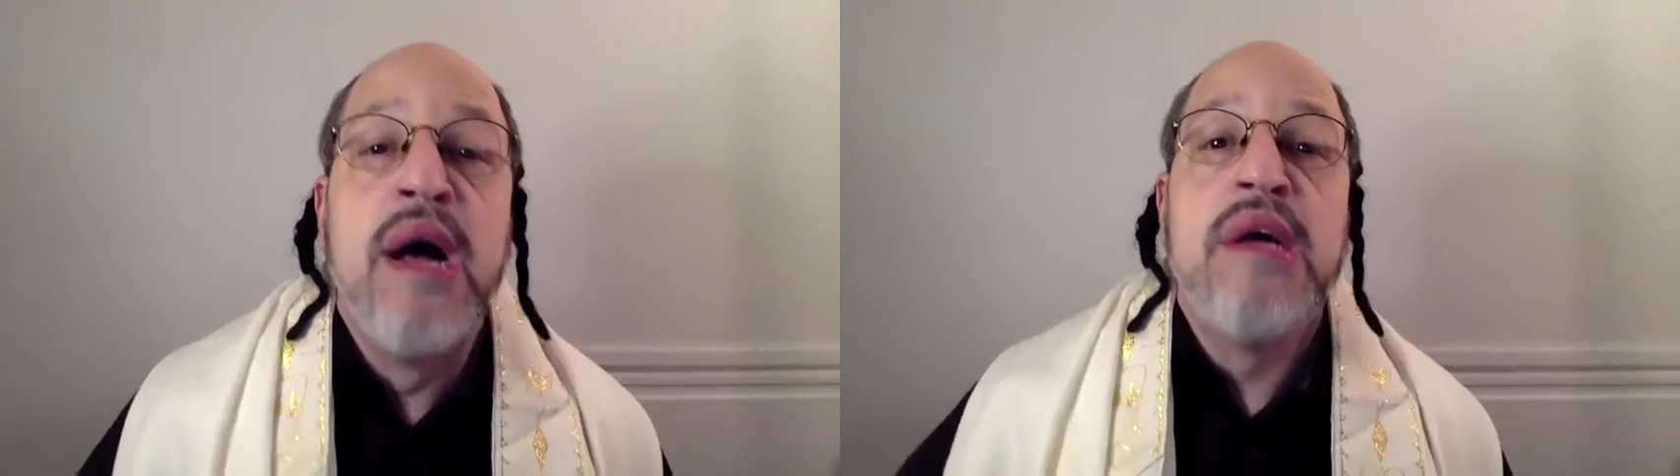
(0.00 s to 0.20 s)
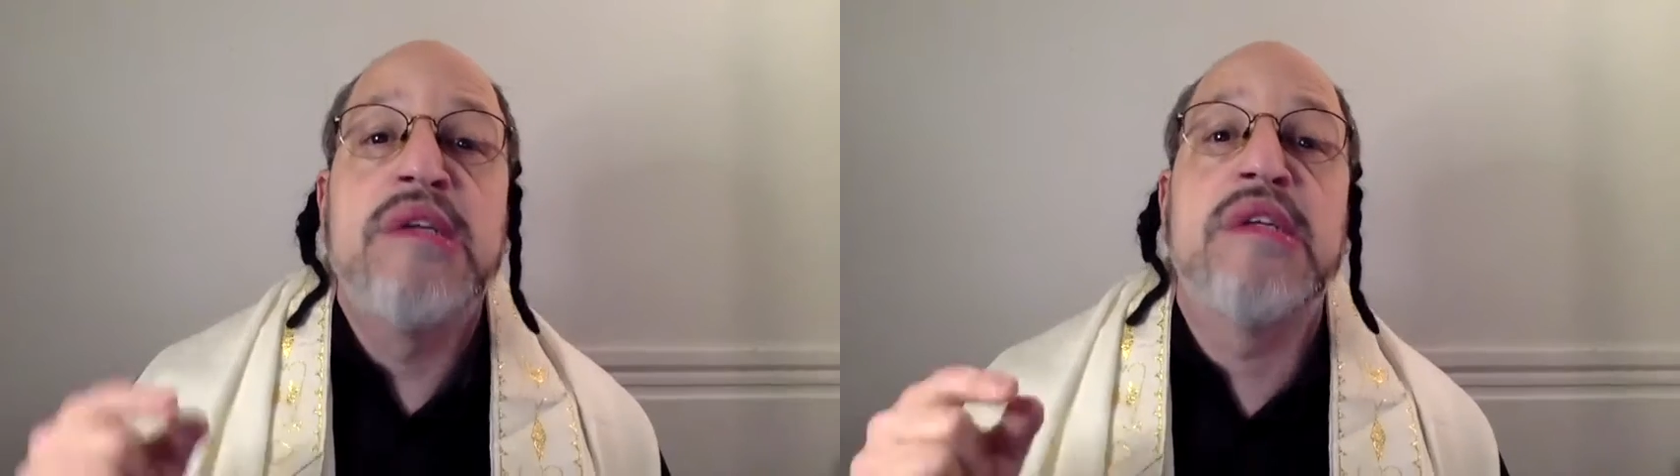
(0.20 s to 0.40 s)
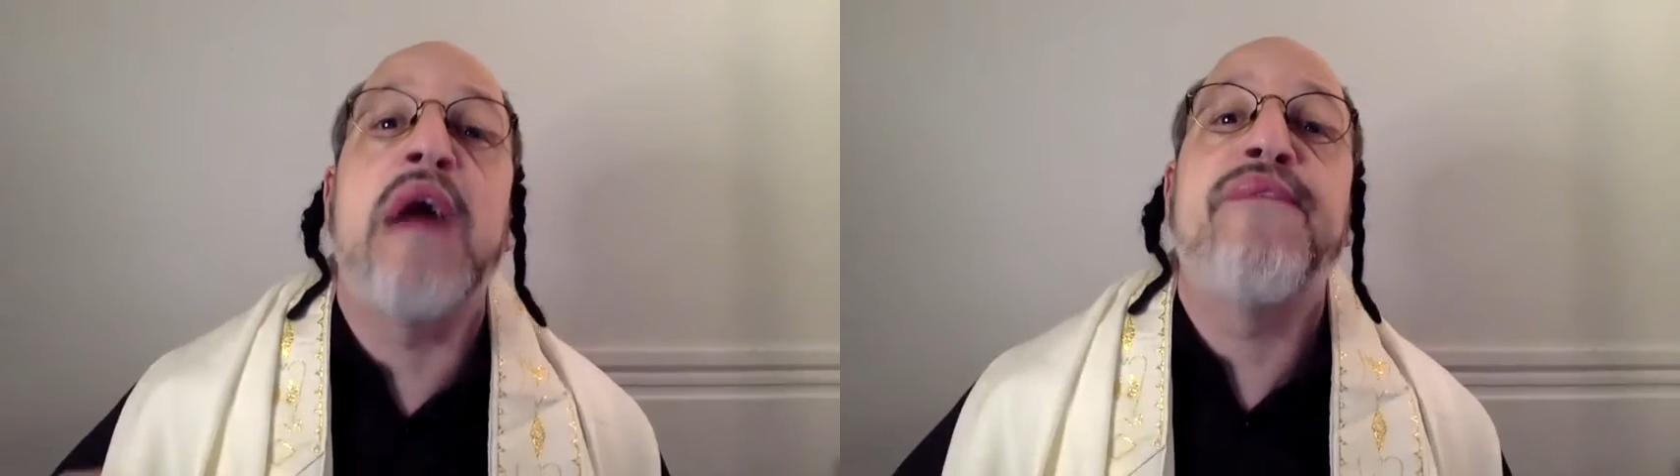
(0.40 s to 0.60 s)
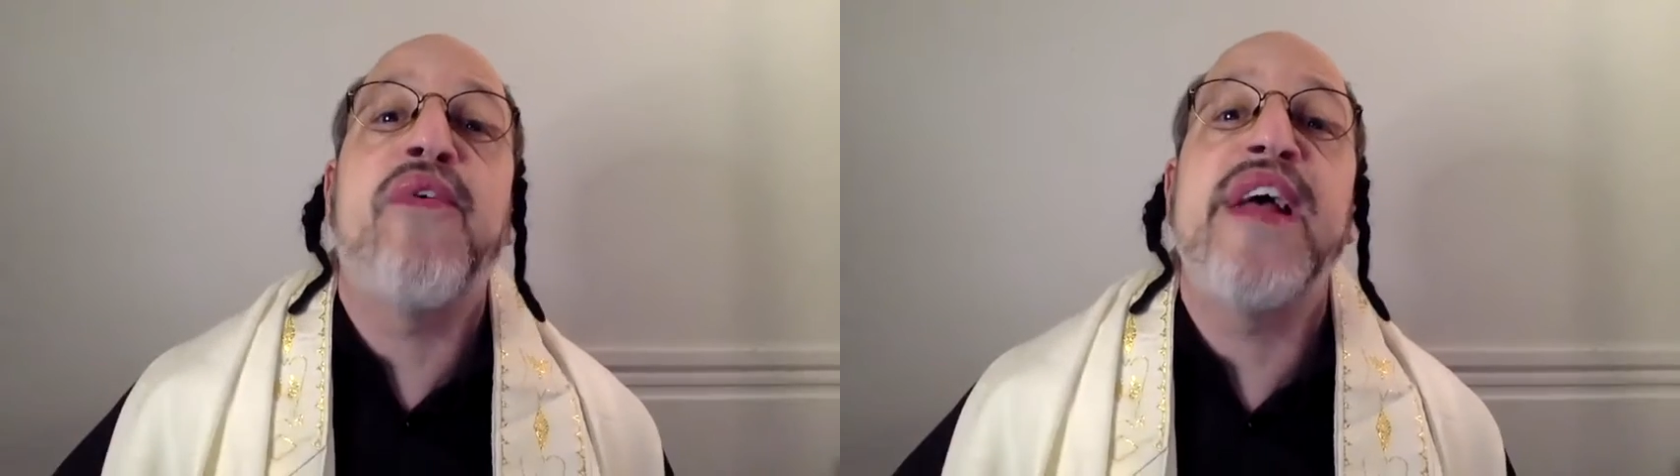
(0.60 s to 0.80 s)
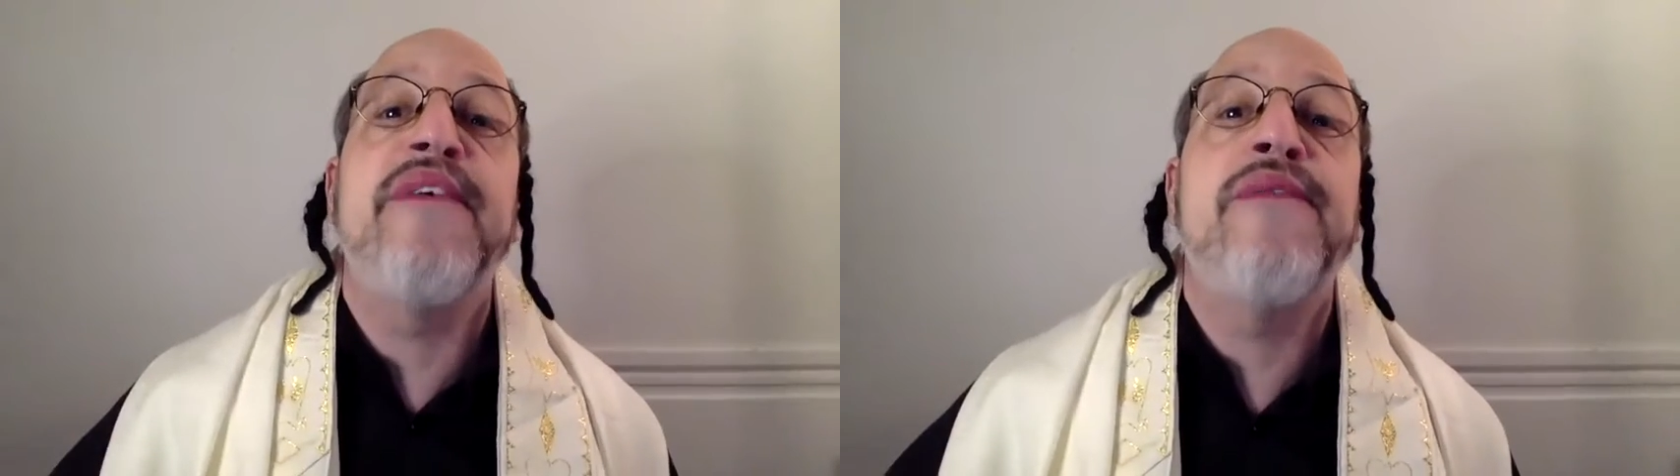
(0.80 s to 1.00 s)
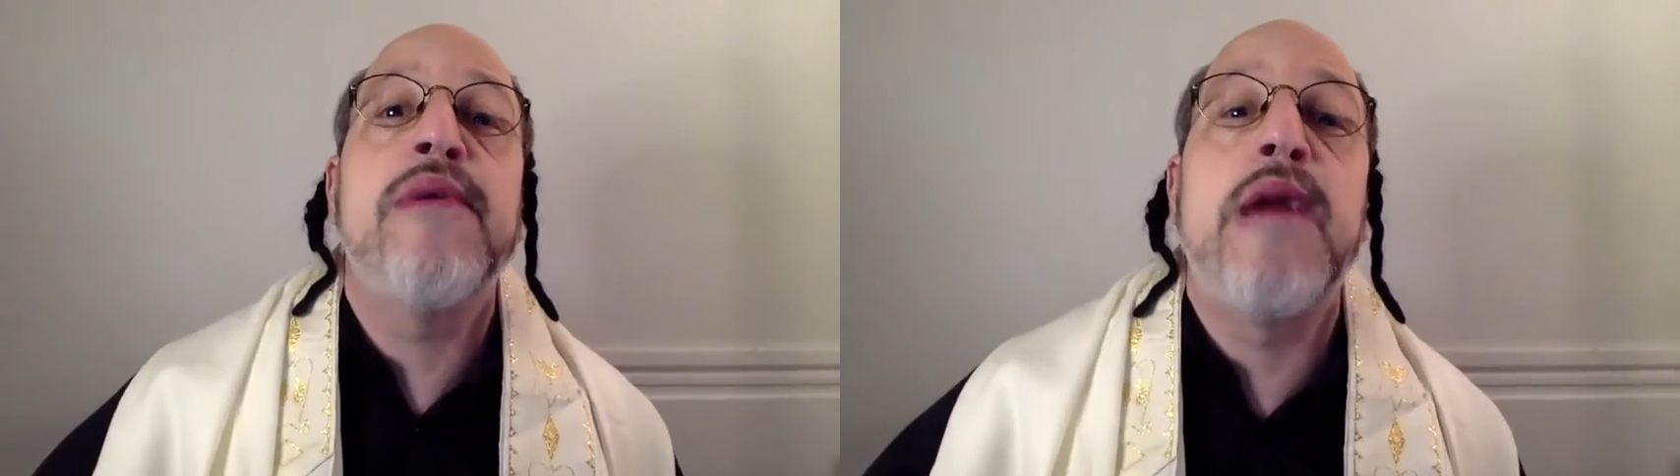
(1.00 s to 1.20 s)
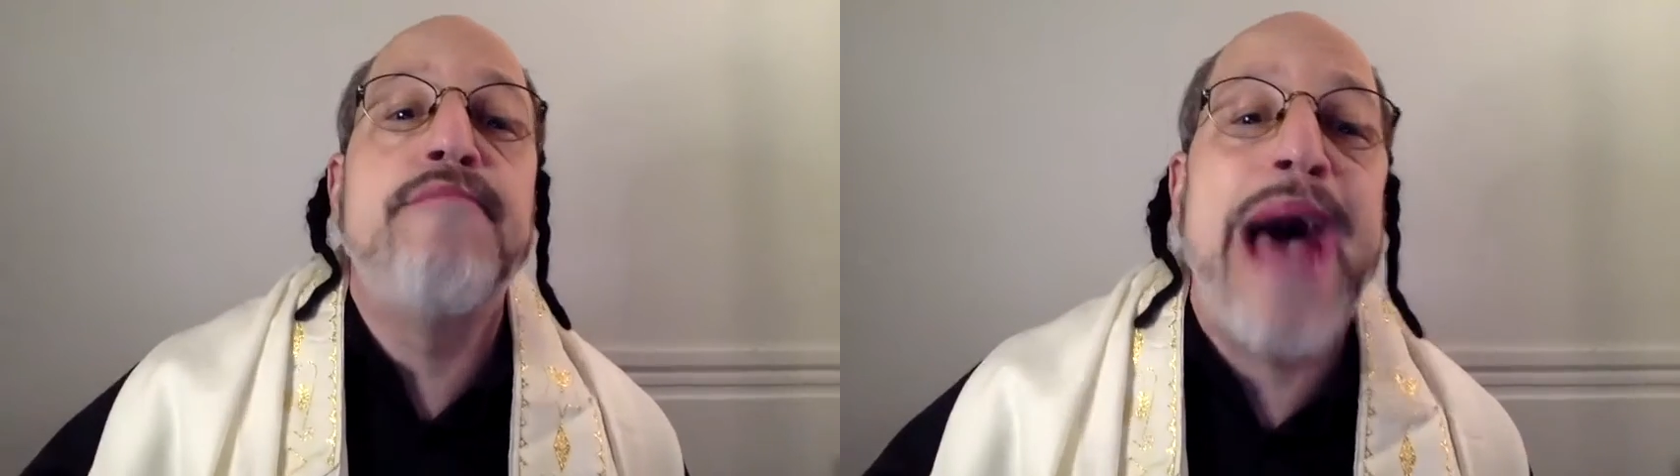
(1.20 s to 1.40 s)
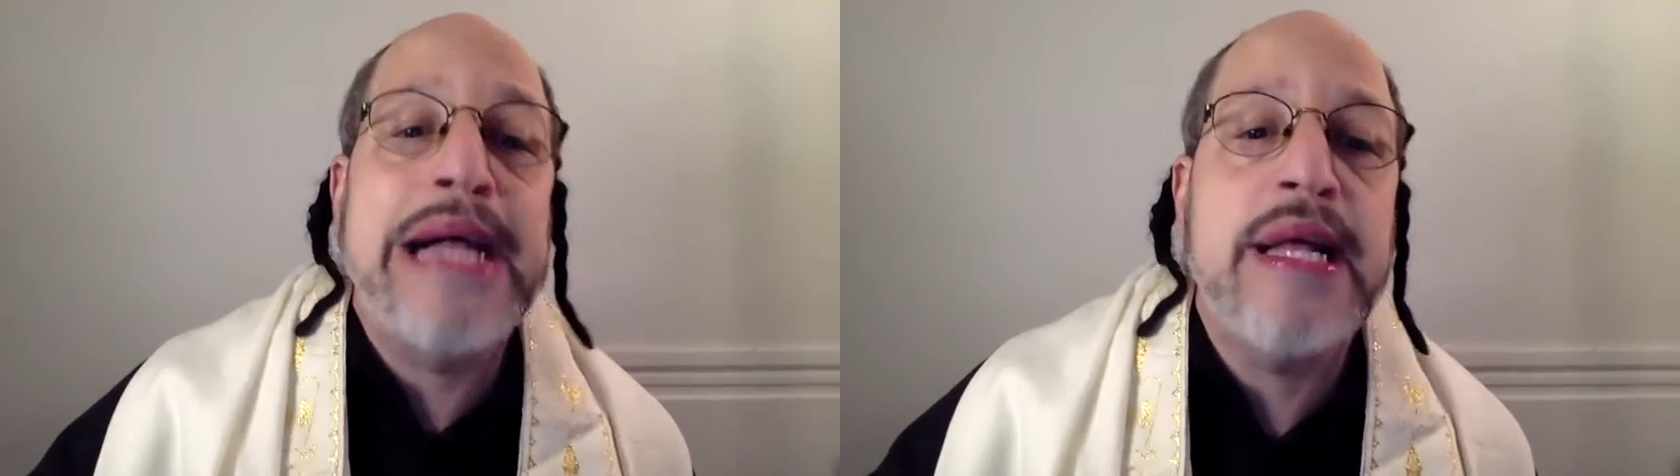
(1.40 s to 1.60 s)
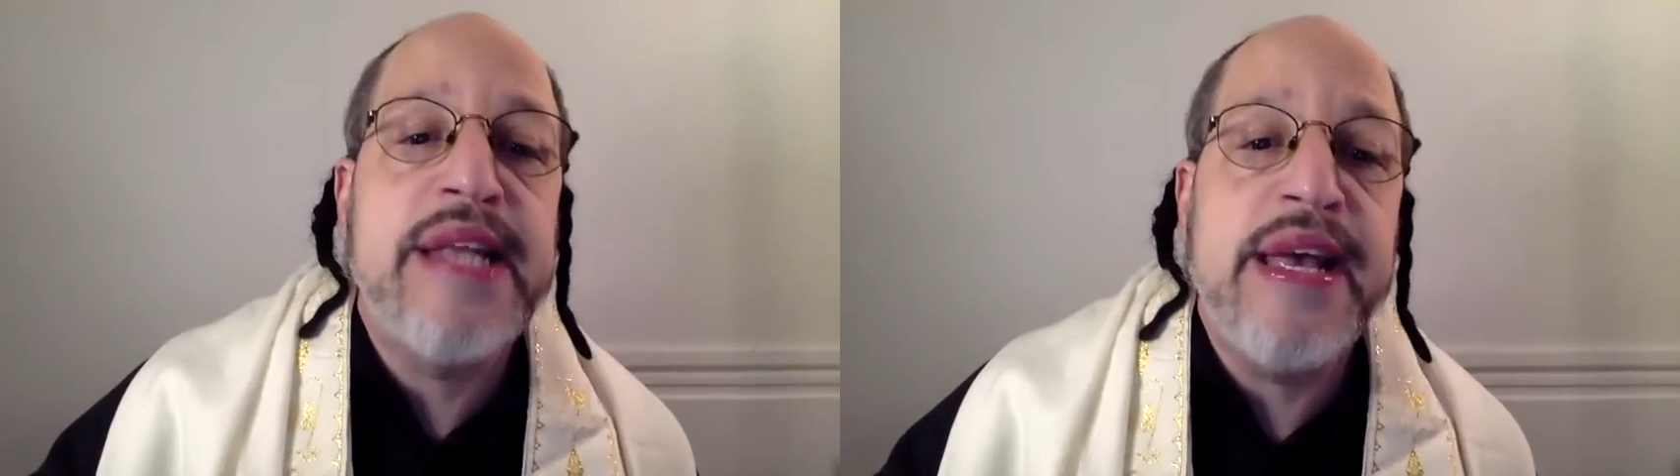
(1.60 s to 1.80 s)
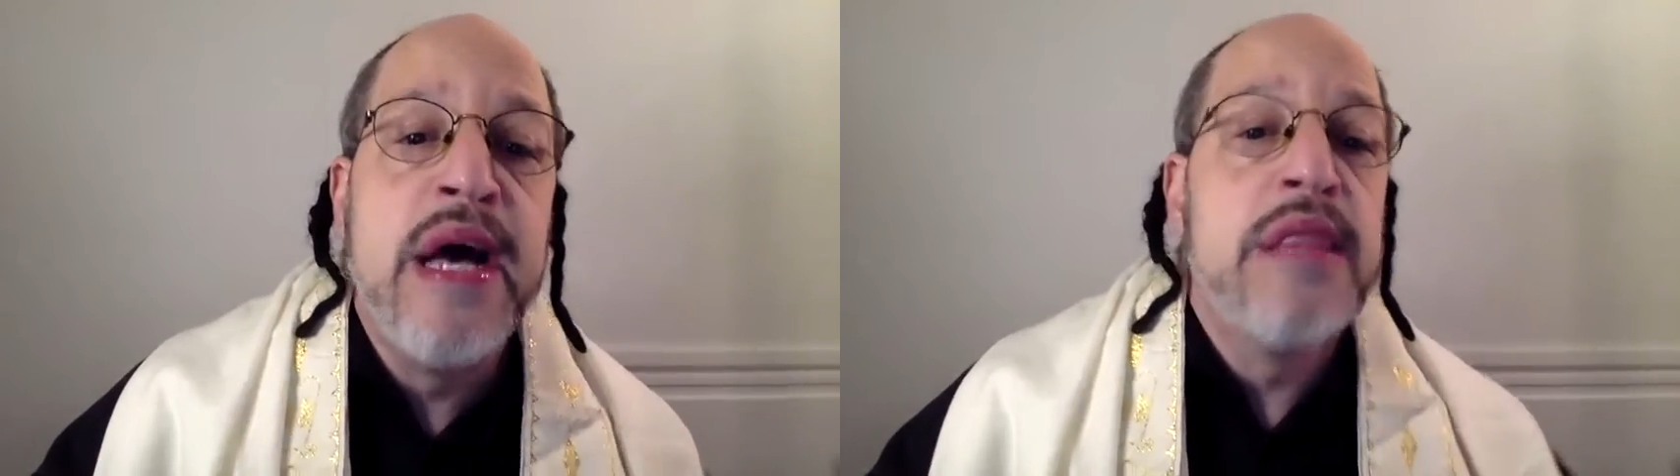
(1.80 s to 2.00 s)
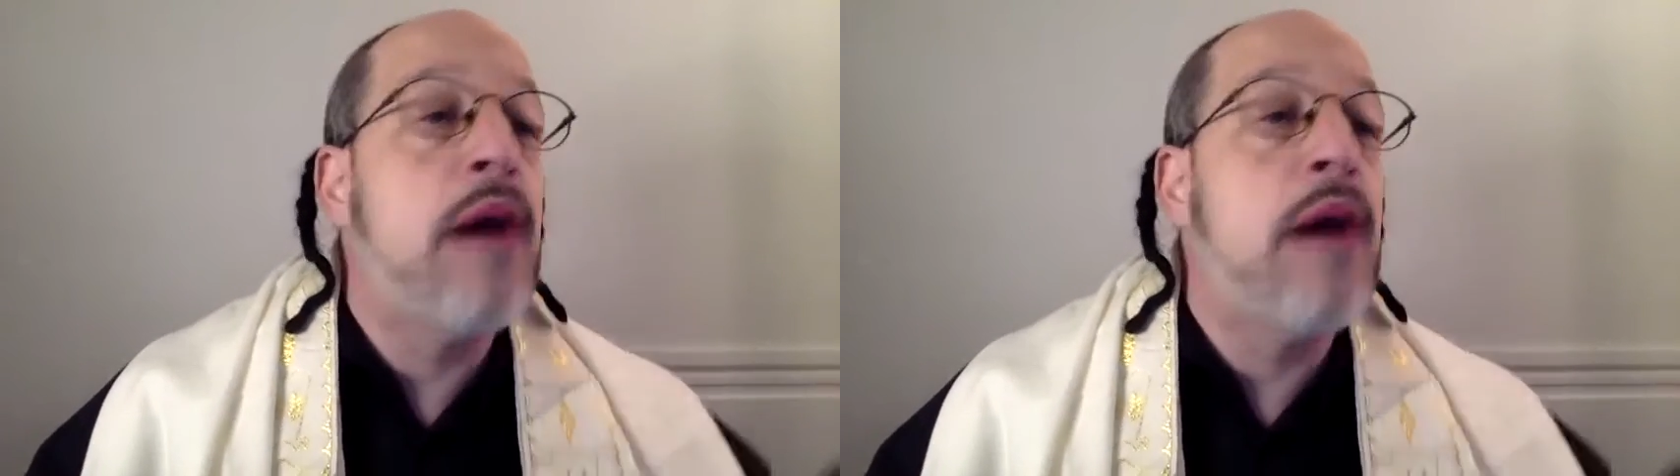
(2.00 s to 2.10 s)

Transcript: suffering from a malady